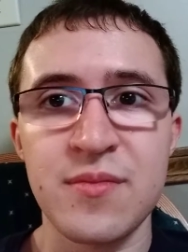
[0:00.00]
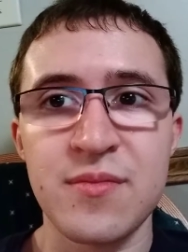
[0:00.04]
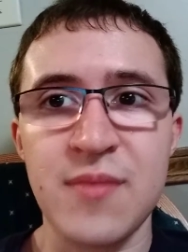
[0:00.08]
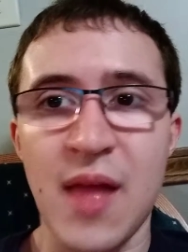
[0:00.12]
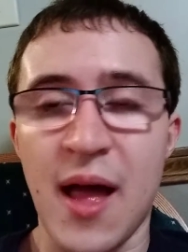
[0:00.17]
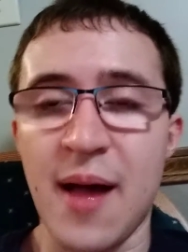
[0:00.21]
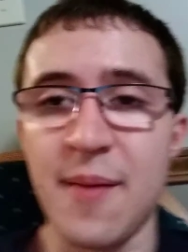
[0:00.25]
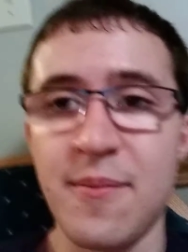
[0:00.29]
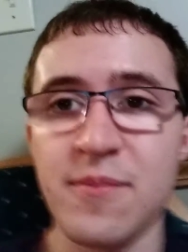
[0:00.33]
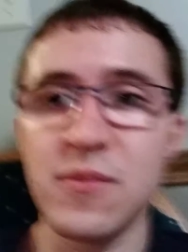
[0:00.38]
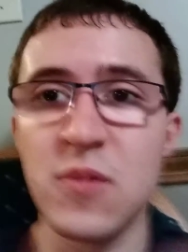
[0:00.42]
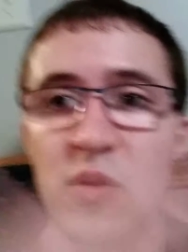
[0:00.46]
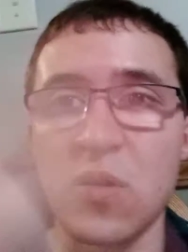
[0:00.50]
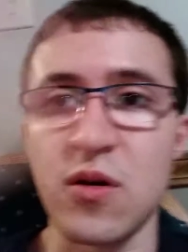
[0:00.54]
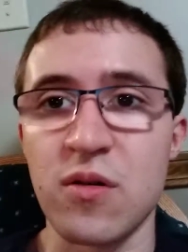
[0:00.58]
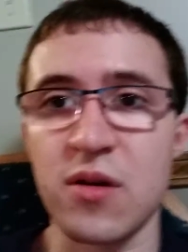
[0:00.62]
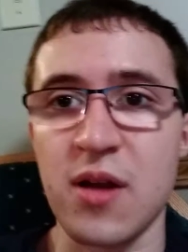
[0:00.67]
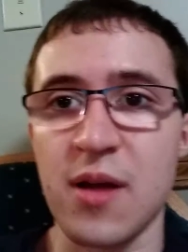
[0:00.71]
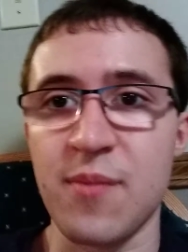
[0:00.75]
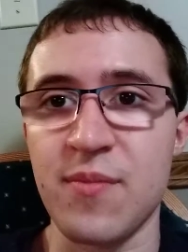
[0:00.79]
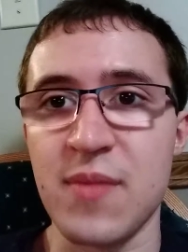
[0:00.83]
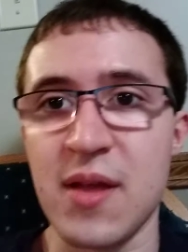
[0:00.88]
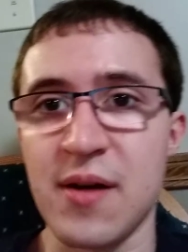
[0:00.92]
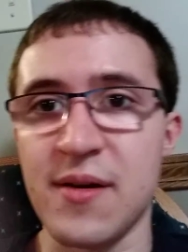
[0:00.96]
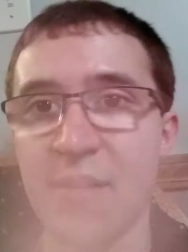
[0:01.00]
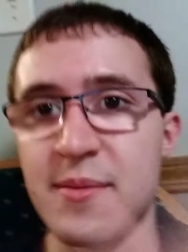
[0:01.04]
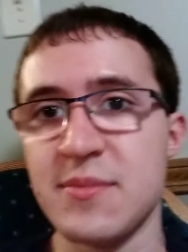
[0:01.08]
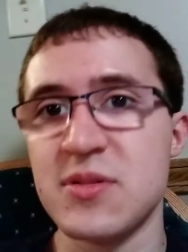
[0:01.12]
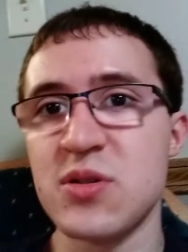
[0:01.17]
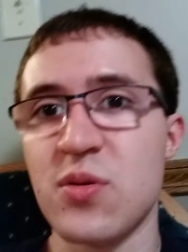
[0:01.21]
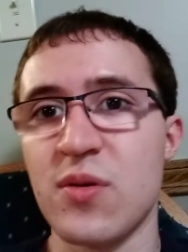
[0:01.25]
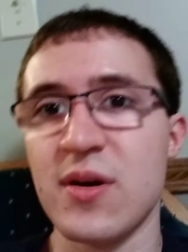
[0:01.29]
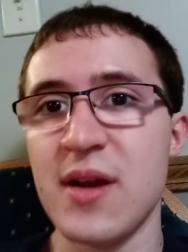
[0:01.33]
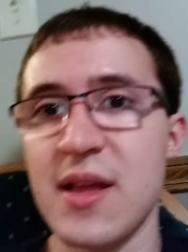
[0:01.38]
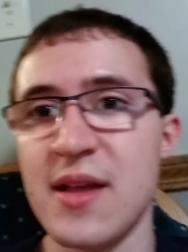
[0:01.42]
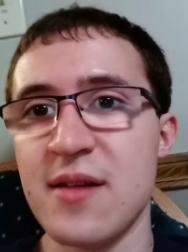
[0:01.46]
I'm grown up now. I'm
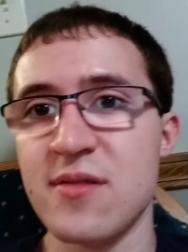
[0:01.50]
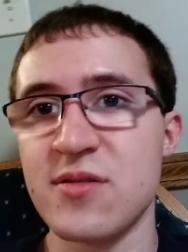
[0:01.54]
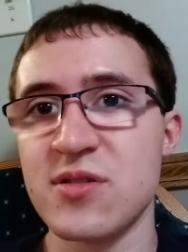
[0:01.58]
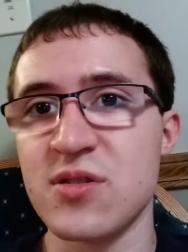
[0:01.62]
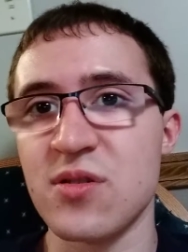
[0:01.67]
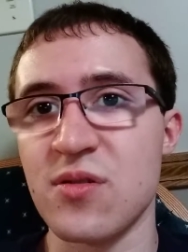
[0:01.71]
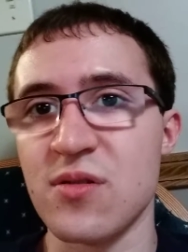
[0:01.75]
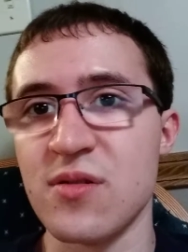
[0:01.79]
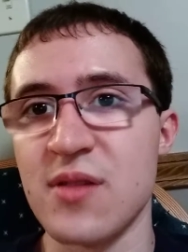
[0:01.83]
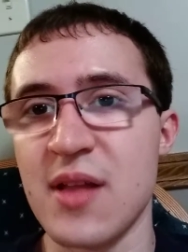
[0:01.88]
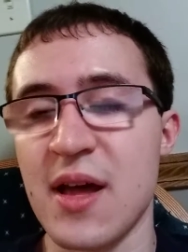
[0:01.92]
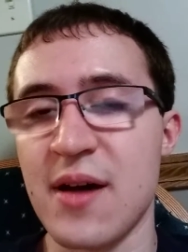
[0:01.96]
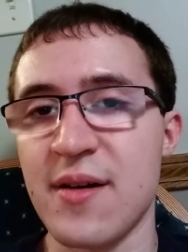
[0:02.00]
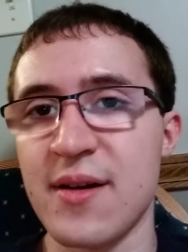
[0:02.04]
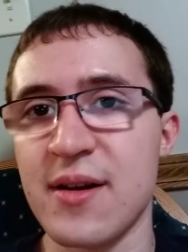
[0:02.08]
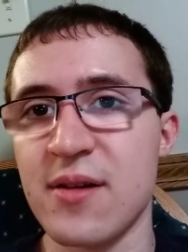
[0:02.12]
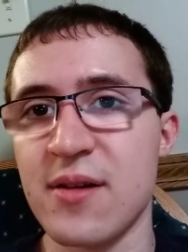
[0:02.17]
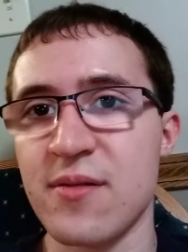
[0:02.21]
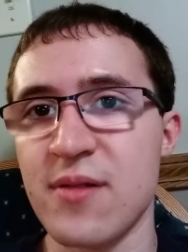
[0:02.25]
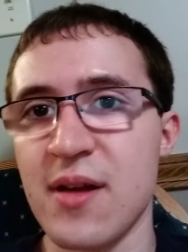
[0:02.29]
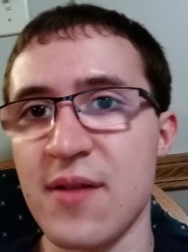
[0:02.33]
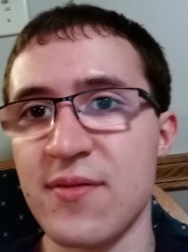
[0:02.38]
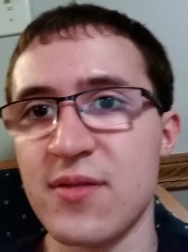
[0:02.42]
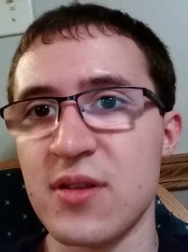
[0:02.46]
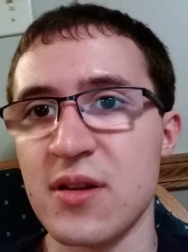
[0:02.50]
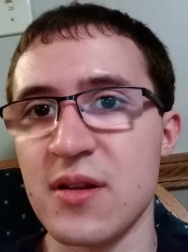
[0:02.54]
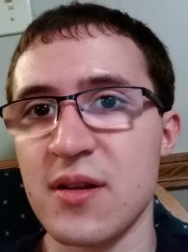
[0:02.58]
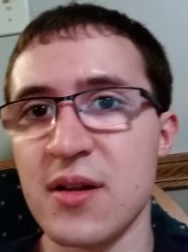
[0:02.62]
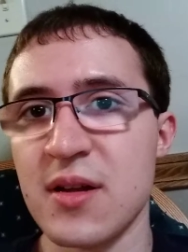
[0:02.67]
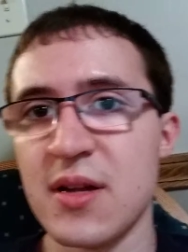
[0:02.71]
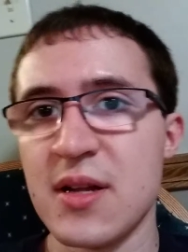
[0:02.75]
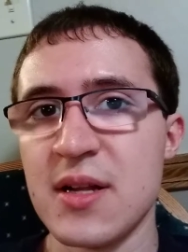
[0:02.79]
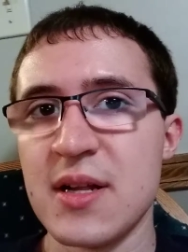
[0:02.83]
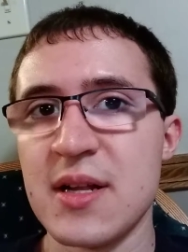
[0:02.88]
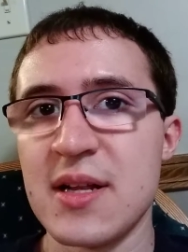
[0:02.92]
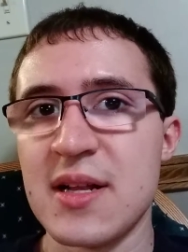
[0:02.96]
20 years old now. I don't have to...
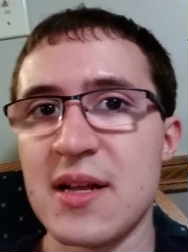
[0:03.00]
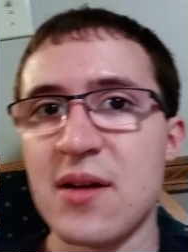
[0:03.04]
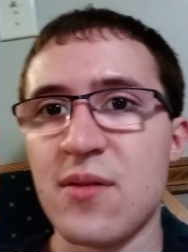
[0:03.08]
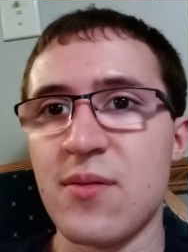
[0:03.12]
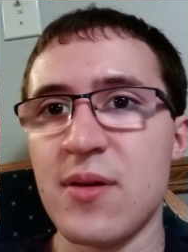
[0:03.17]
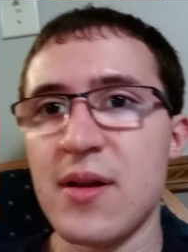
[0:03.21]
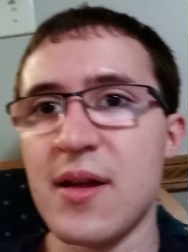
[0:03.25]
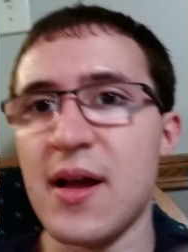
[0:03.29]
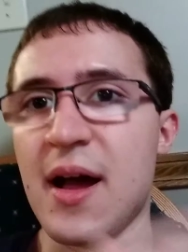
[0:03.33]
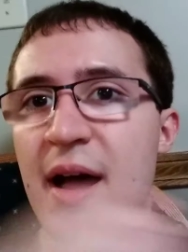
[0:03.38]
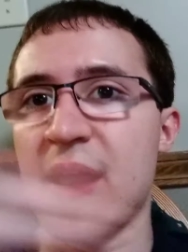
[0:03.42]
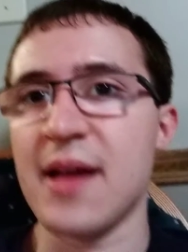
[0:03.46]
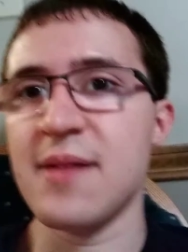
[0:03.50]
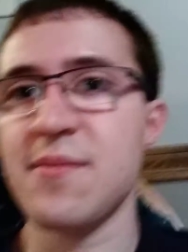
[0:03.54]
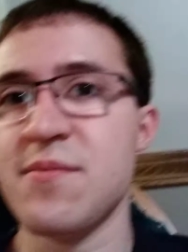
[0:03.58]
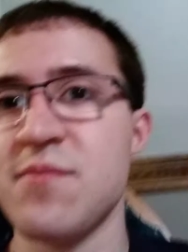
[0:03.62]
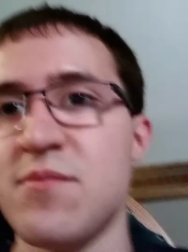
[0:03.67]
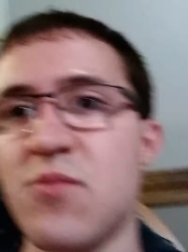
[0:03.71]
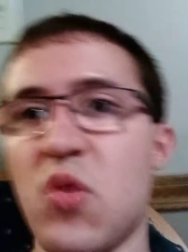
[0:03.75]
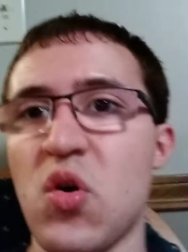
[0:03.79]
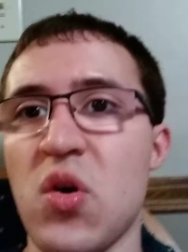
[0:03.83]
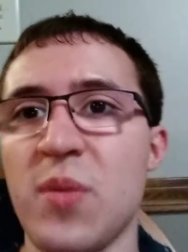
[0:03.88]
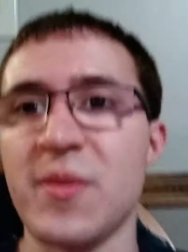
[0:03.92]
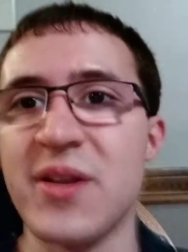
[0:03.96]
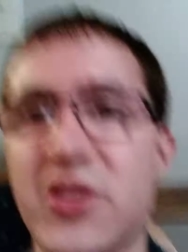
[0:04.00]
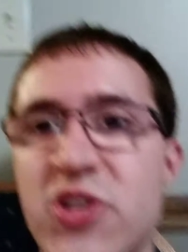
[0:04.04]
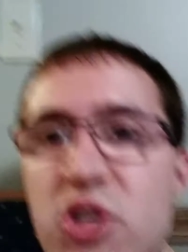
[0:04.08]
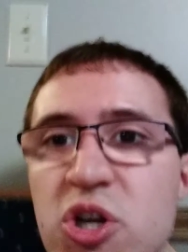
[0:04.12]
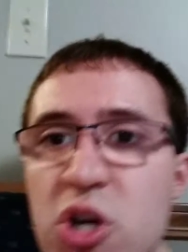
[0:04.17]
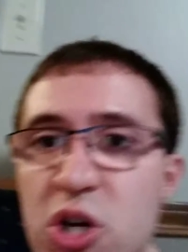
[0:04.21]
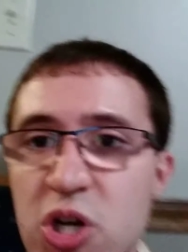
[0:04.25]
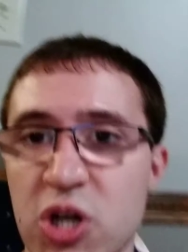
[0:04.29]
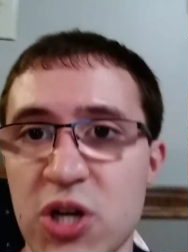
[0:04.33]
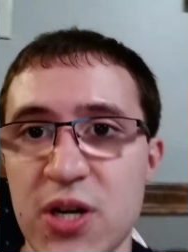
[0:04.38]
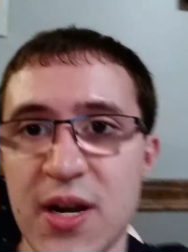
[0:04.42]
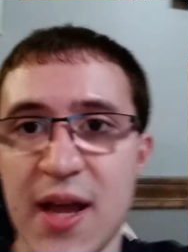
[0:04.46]
I'm more
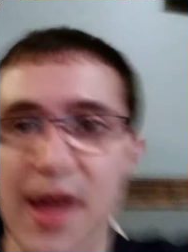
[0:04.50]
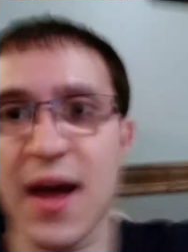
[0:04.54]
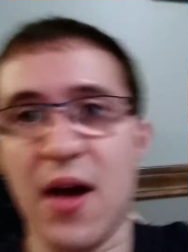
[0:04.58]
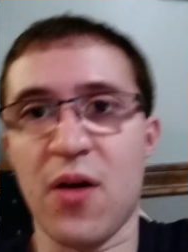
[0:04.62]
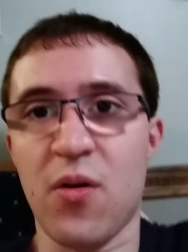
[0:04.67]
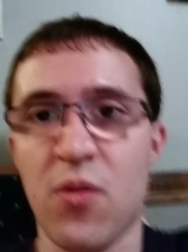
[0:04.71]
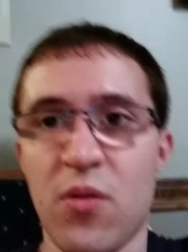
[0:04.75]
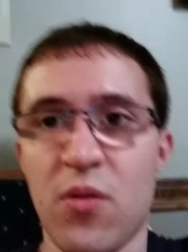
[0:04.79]
mature now.